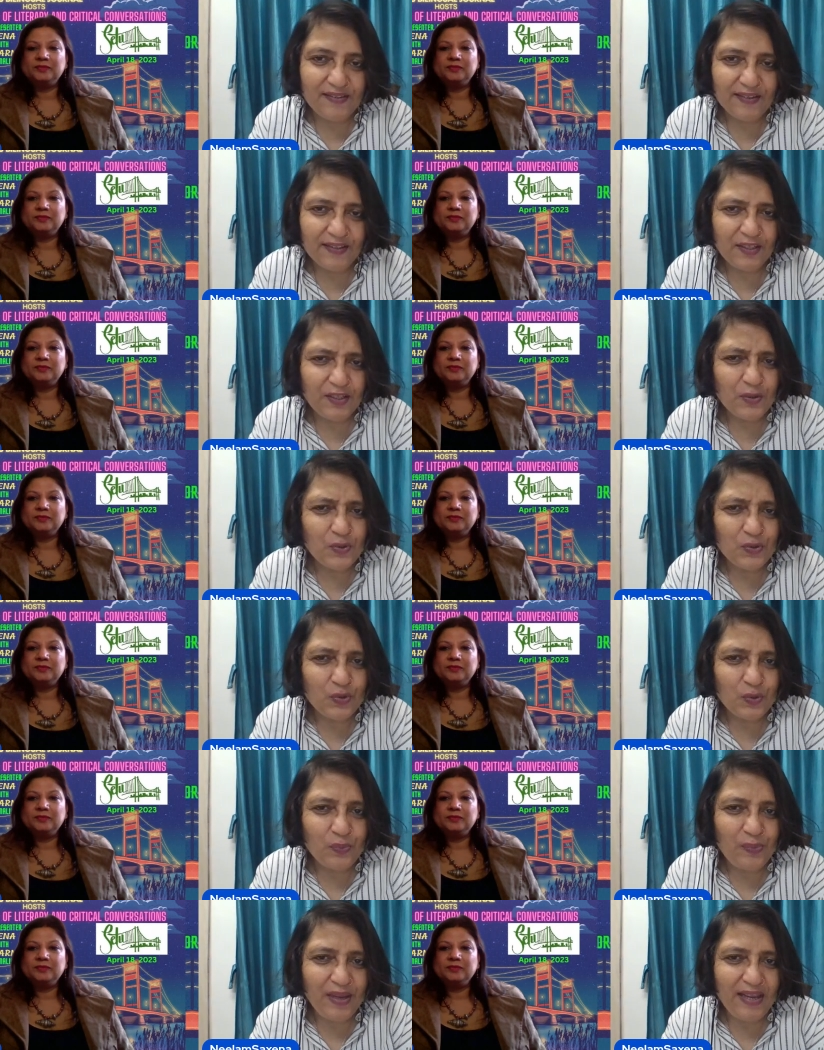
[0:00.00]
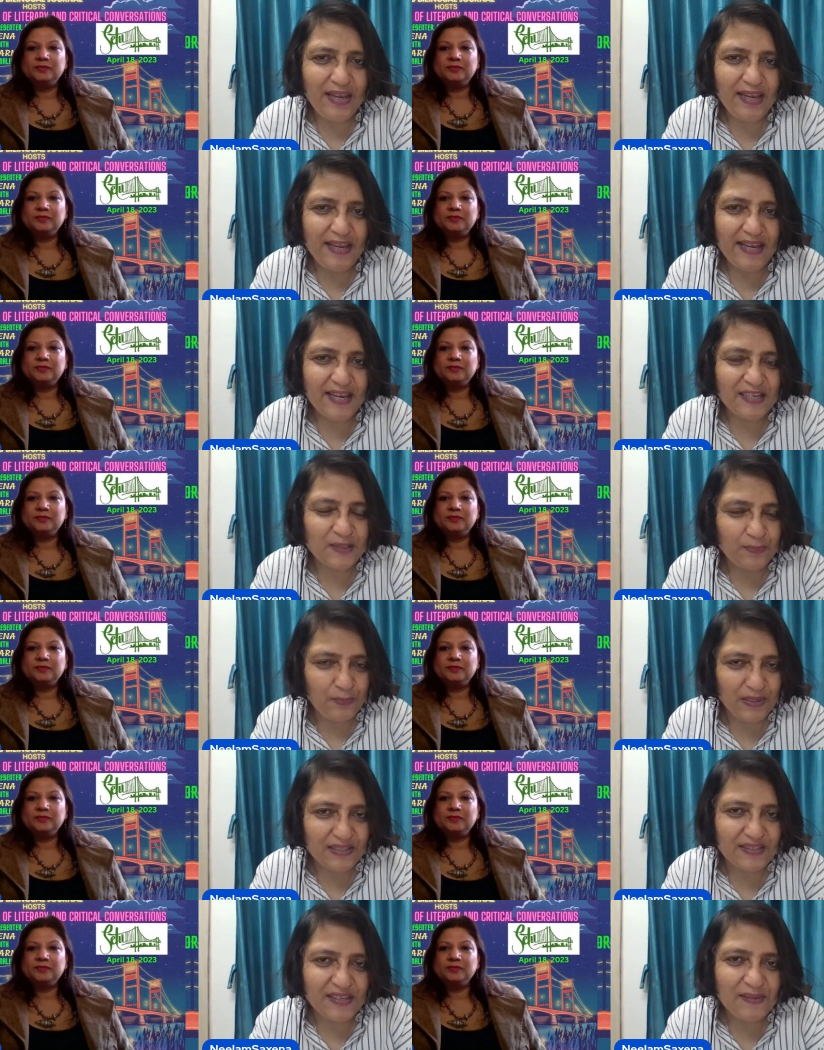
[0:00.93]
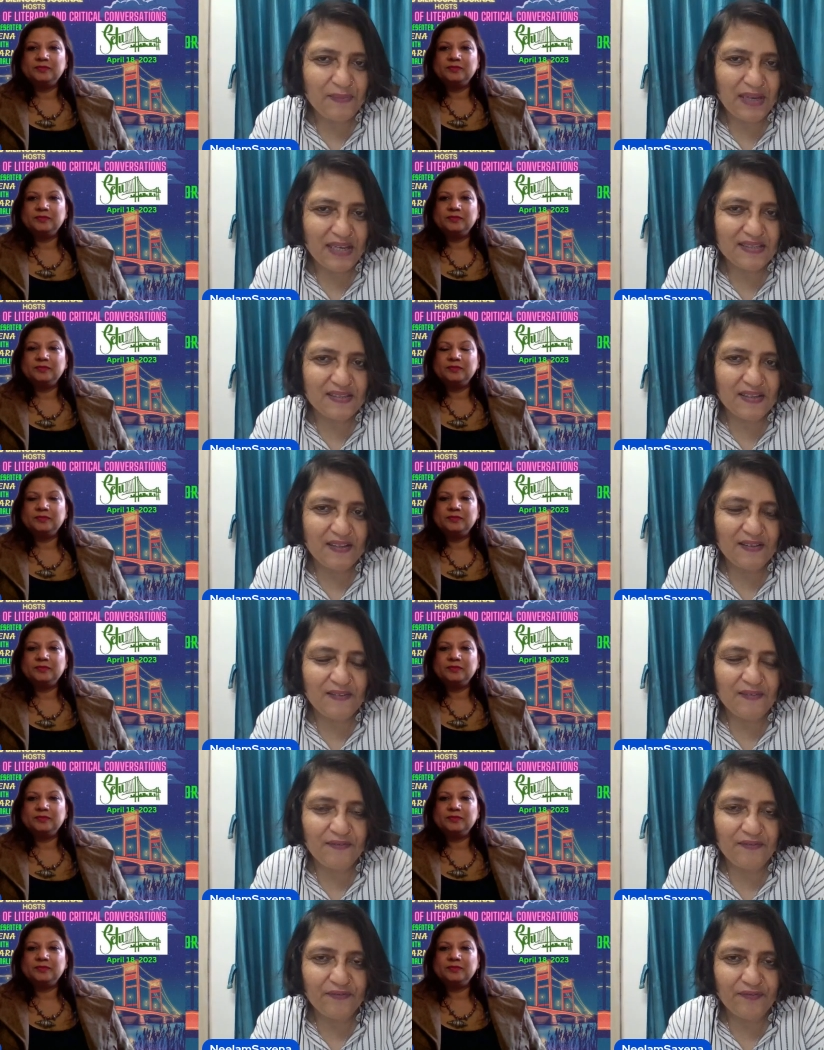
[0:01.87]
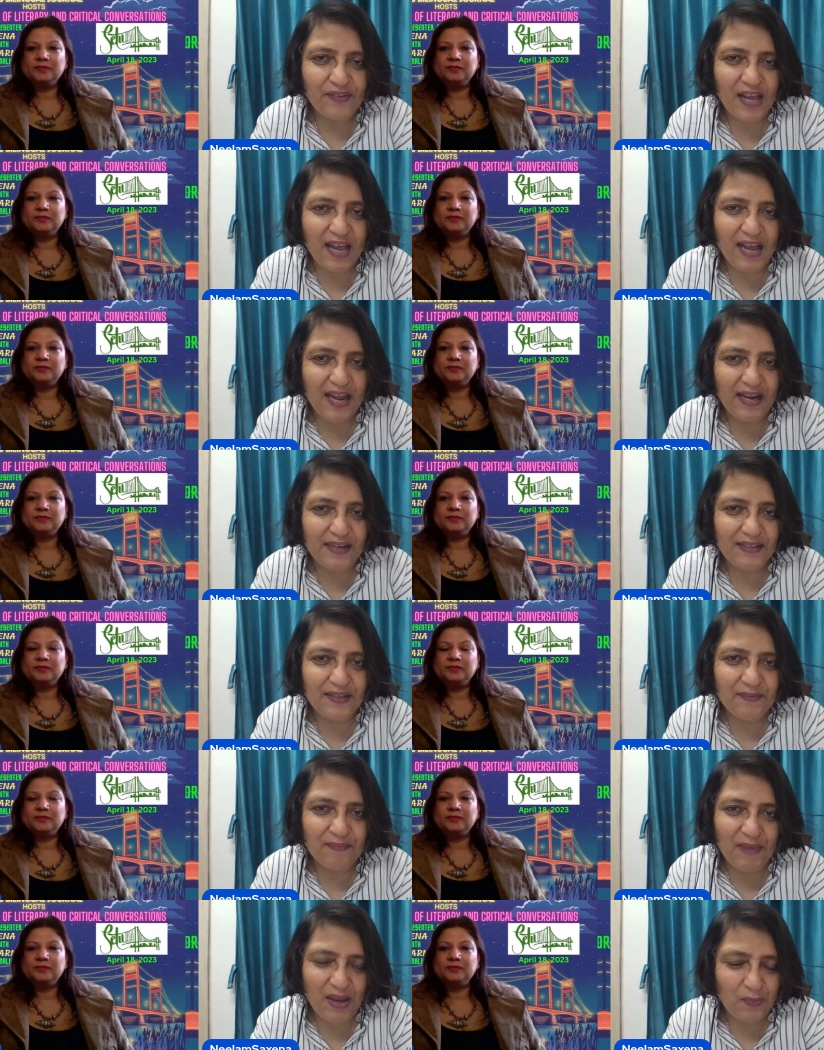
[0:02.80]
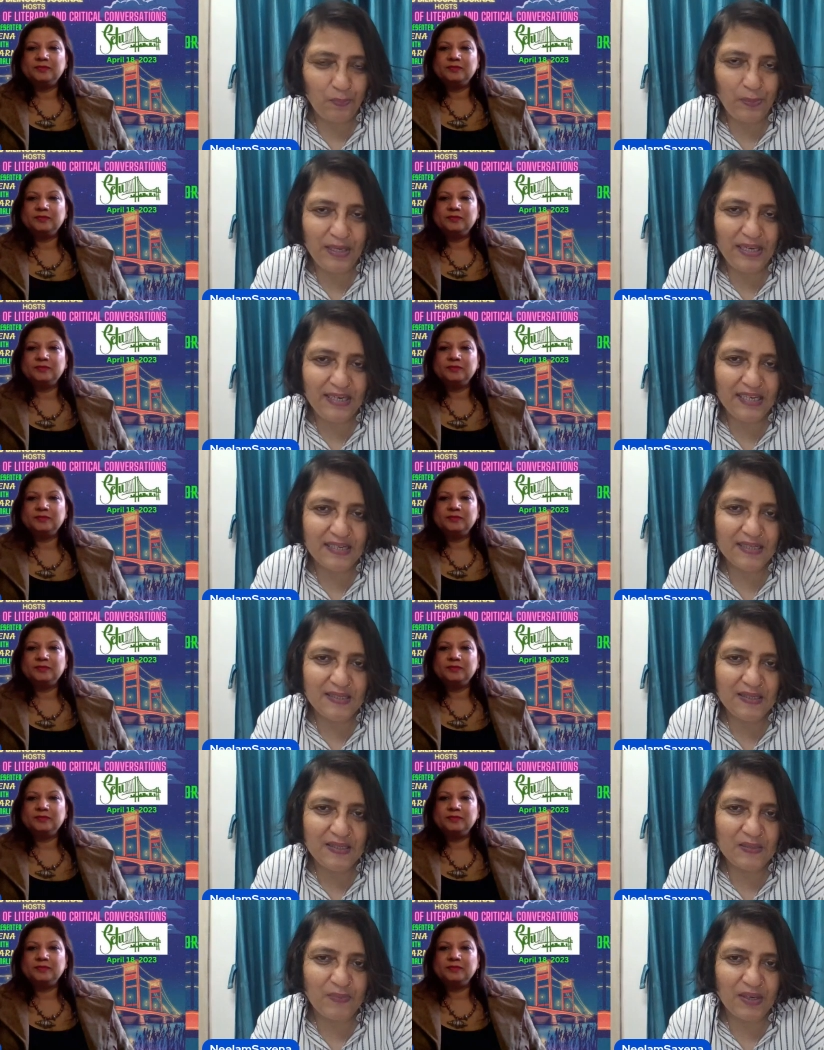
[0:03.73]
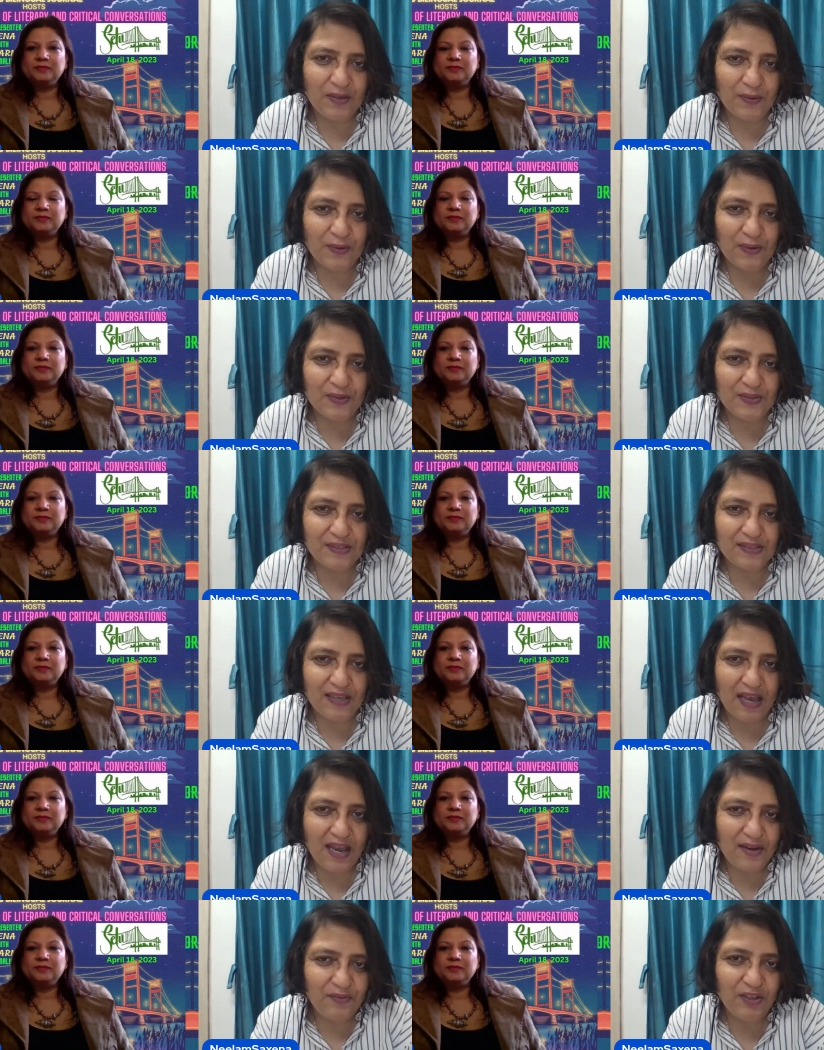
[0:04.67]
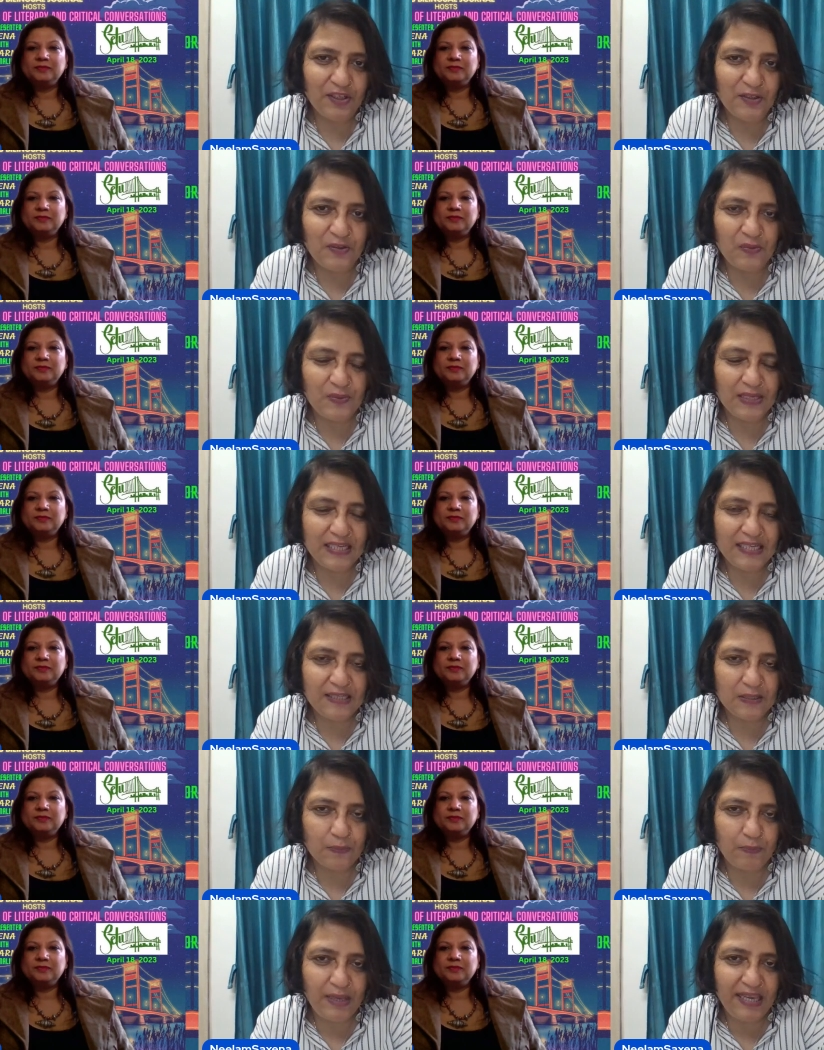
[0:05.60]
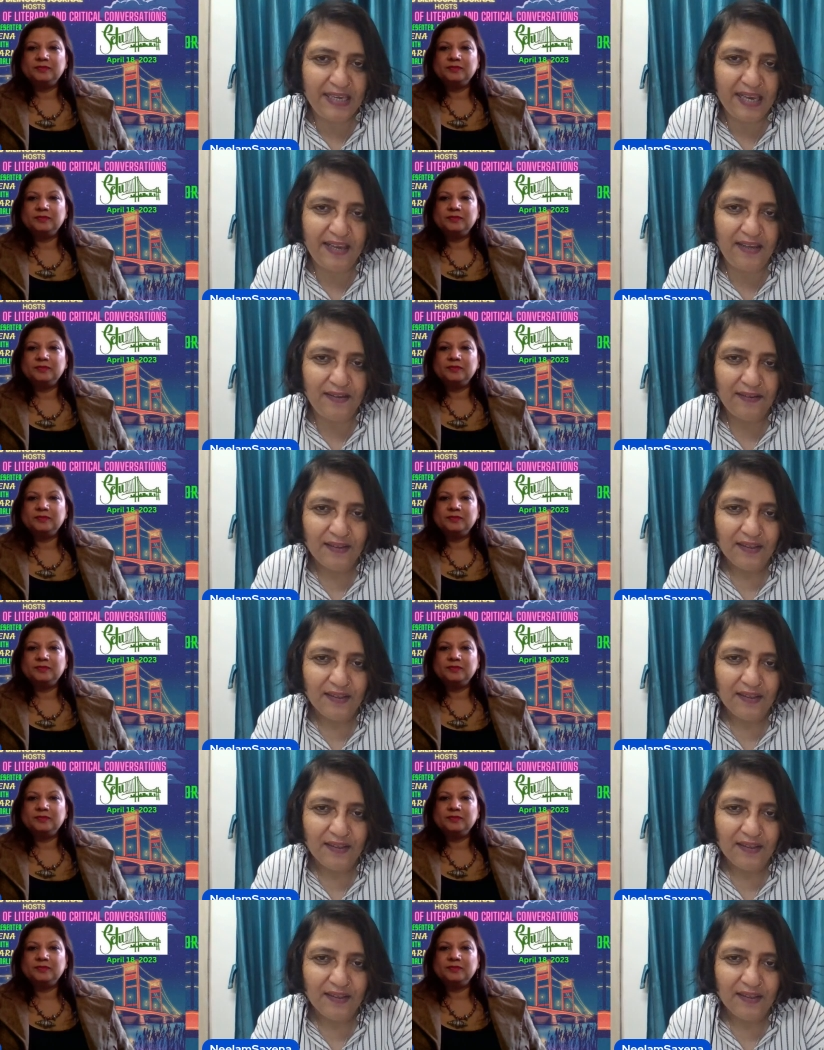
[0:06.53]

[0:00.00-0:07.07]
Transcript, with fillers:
Speaker 1: it used to be expressing myself and my opinions because I wouldn't be speaking.